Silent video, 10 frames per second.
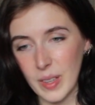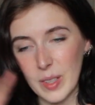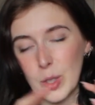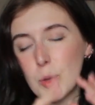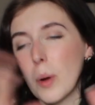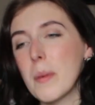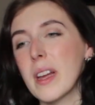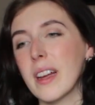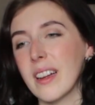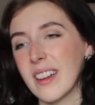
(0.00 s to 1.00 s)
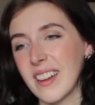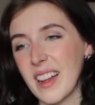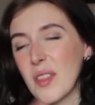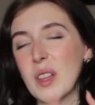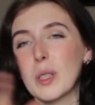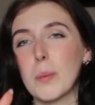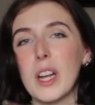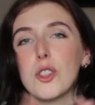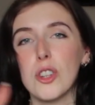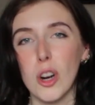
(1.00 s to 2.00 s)
swimming in these
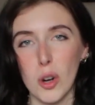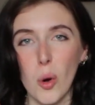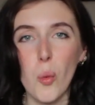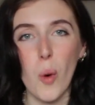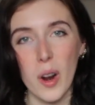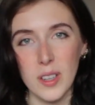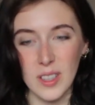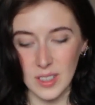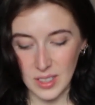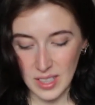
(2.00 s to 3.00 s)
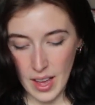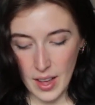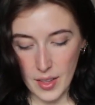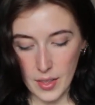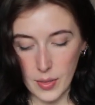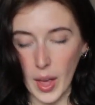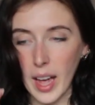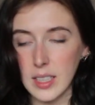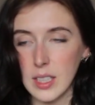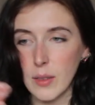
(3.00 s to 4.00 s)
patriarchal waters
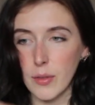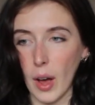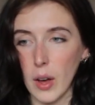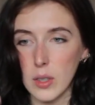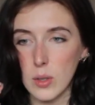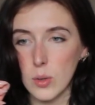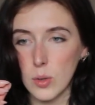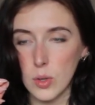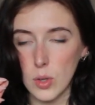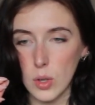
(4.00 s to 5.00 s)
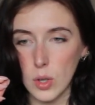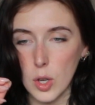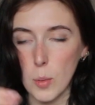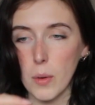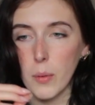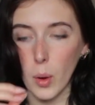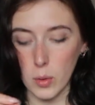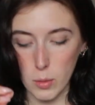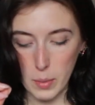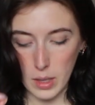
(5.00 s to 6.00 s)
that devalues human
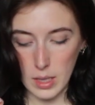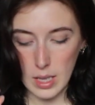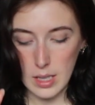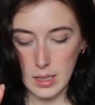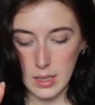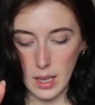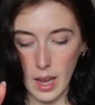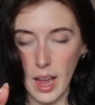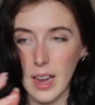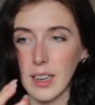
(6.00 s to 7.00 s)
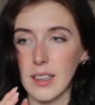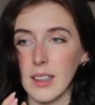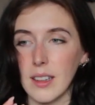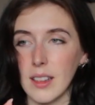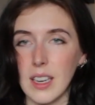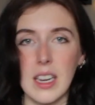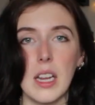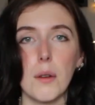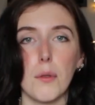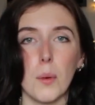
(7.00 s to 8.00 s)
vulnerabilities and the
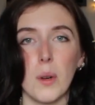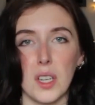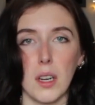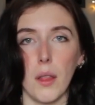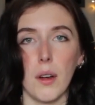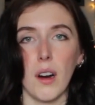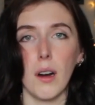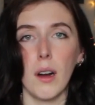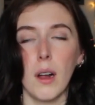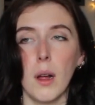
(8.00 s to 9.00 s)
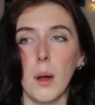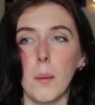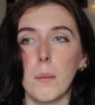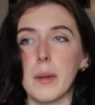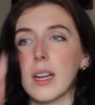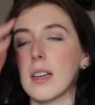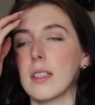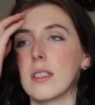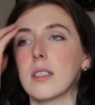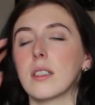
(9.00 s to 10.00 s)
need for one another,
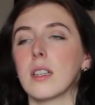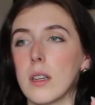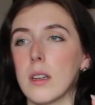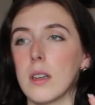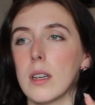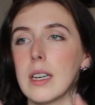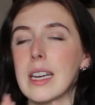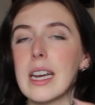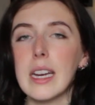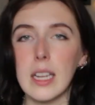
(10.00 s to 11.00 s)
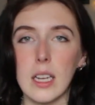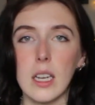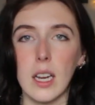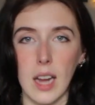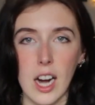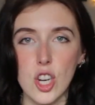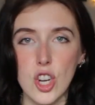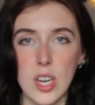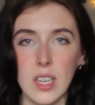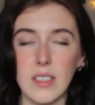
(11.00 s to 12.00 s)
because needing
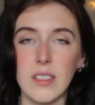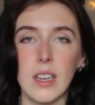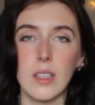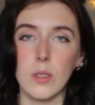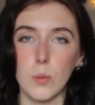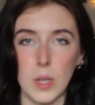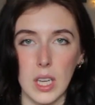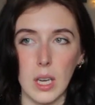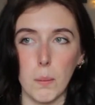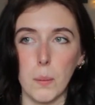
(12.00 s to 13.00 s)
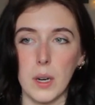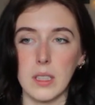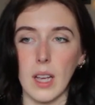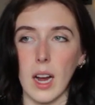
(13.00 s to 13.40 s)
connection is seen as weak, but it